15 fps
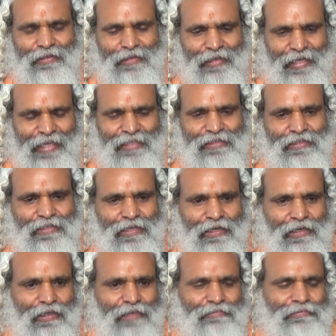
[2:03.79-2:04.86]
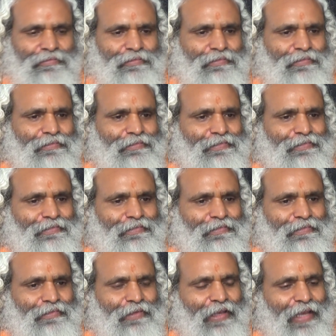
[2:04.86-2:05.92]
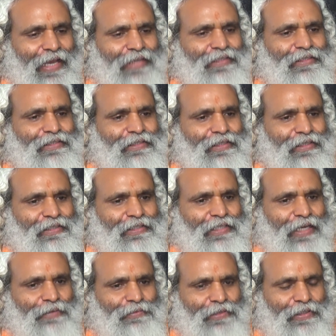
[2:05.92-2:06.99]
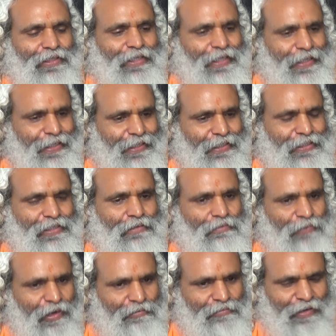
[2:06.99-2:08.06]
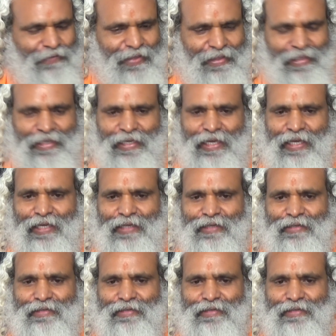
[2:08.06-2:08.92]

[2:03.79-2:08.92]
last shatakam, last sixth chapter is Brahma Vidya,